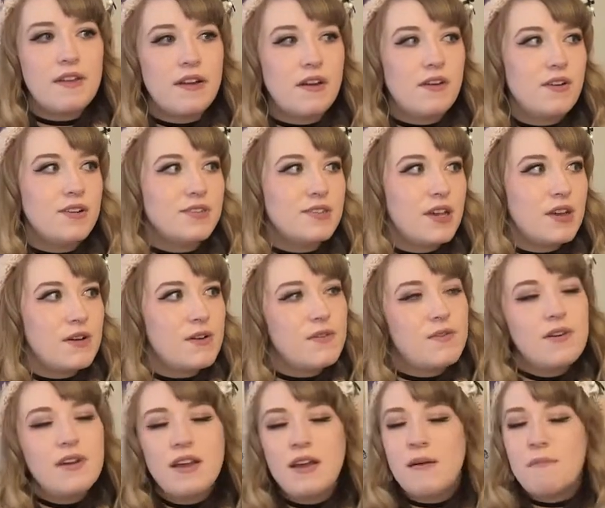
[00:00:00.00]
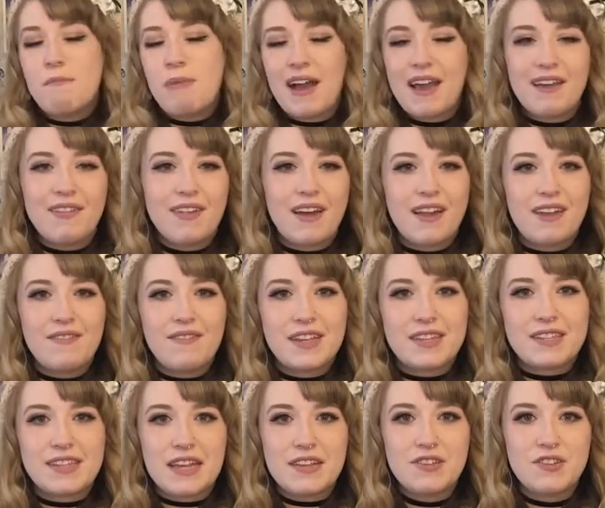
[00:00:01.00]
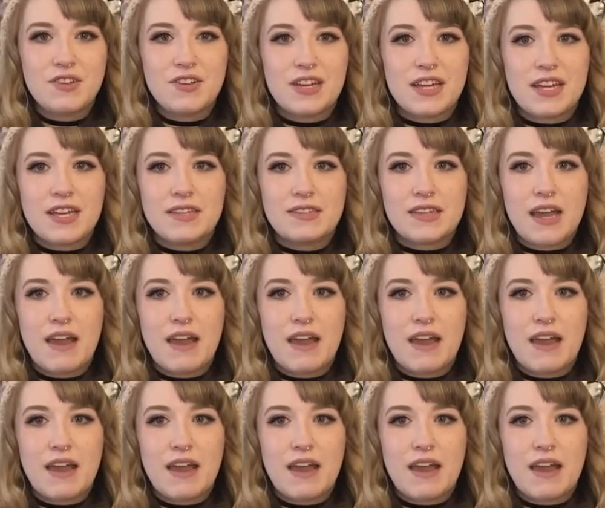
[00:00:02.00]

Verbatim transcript: also buy a lot of accessories.